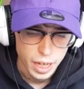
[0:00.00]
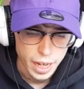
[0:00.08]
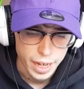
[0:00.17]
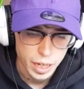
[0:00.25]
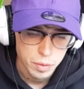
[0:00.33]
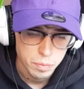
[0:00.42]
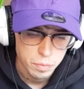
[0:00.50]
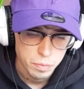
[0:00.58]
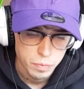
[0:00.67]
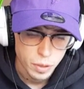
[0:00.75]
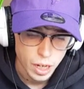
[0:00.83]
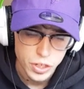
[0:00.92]
And
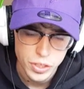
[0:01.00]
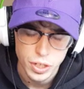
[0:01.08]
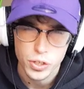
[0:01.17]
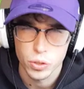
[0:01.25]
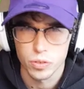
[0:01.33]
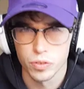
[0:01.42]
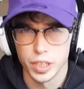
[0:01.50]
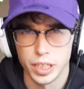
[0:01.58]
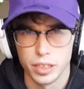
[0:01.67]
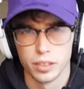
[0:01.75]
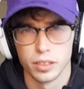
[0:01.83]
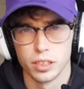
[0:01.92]
she's got Jordan
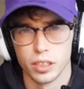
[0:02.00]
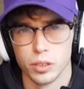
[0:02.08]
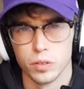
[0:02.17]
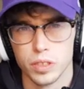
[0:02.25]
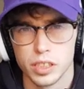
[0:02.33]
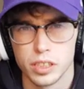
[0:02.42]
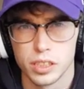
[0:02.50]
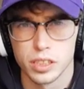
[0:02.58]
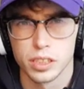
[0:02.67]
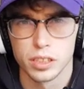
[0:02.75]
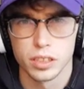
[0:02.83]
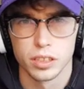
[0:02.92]
Reed,
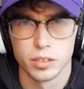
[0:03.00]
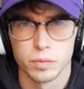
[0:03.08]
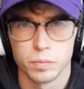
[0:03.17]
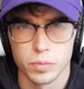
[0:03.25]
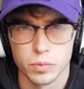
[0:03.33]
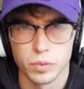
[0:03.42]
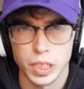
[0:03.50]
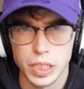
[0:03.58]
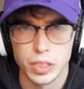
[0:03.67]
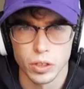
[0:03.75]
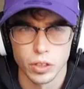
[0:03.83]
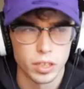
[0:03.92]
he's
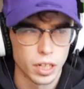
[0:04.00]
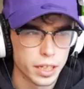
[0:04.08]
good.